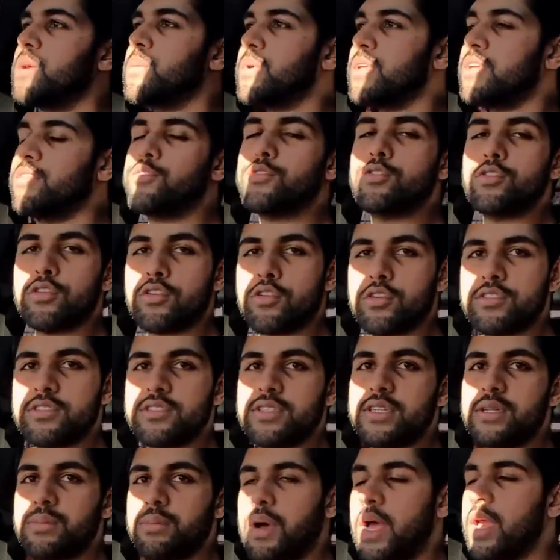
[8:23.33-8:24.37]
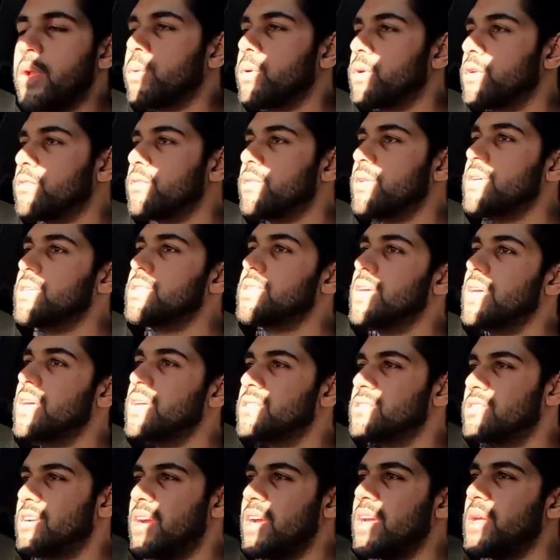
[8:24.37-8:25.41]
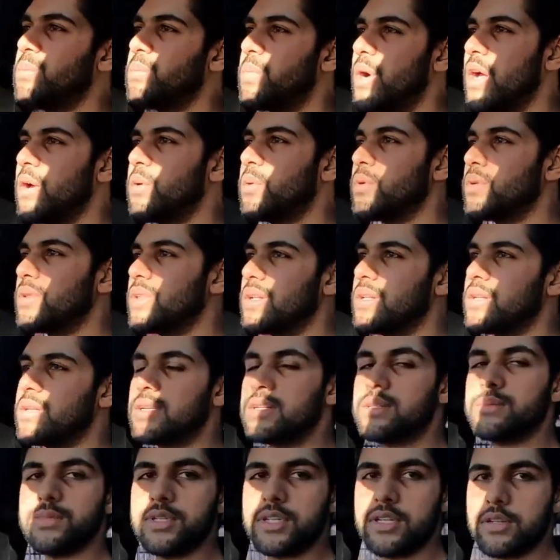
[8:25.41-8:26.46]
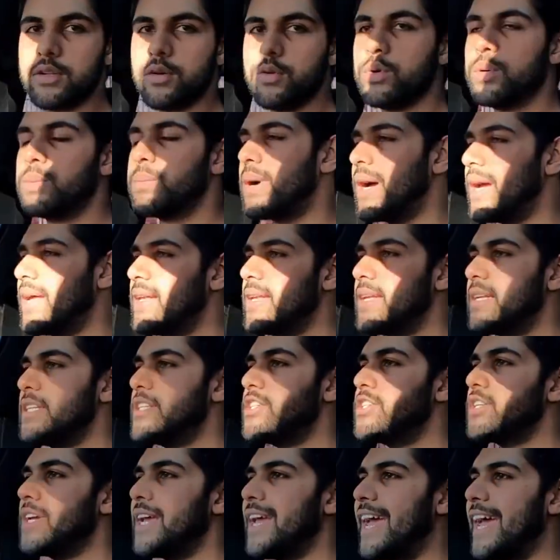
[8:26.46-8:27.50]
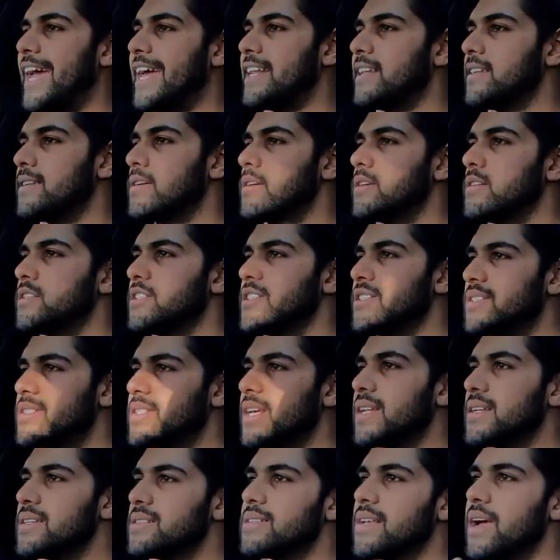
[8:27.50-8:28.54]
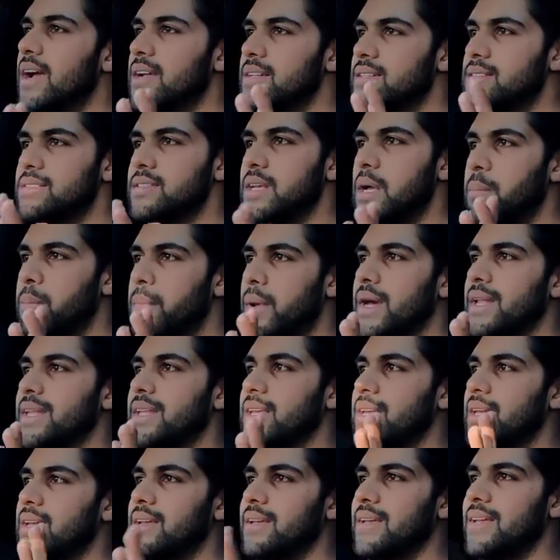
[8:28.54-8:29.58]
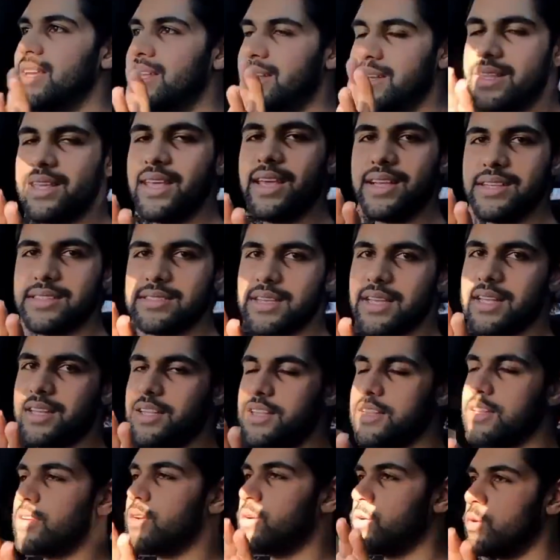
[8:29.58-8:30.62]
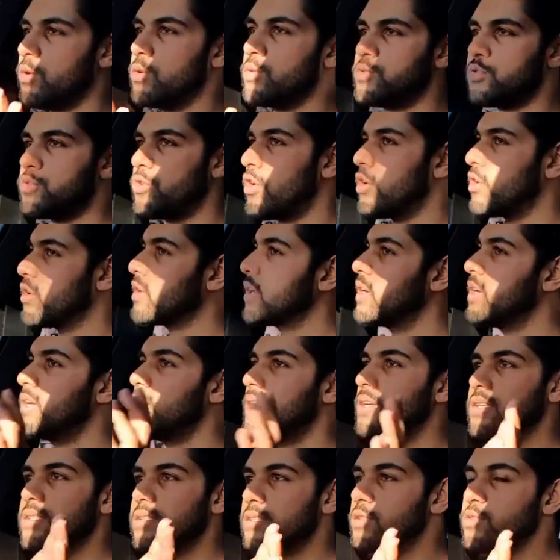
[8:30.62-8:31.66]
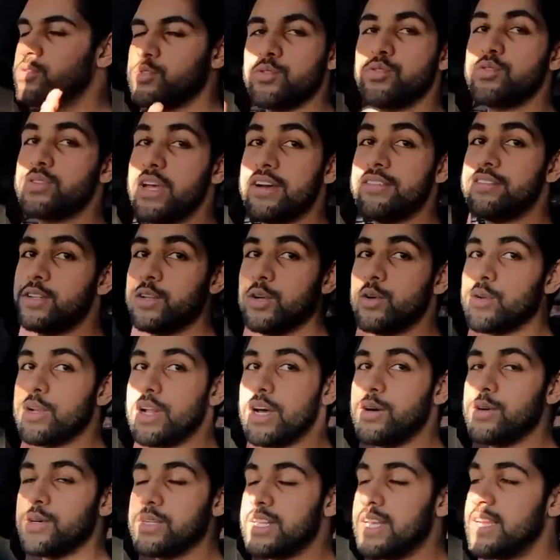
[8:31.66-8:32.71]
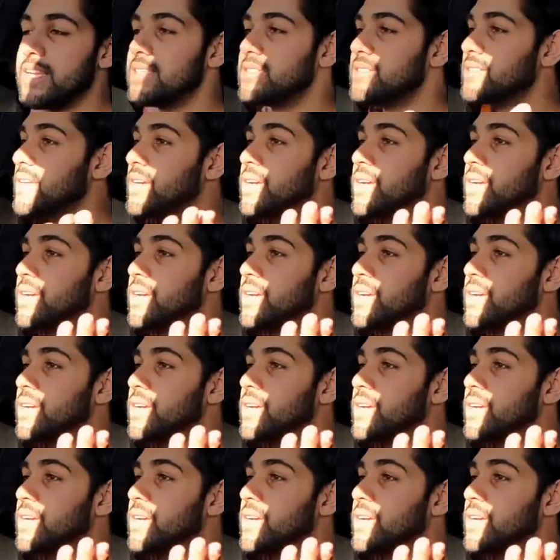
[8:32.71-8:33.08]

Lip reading: But if you're going to consider buying one of these, try and buy one with a little bit lower mileage and just set aside some money in case anything goes wrong, because you never know nowadays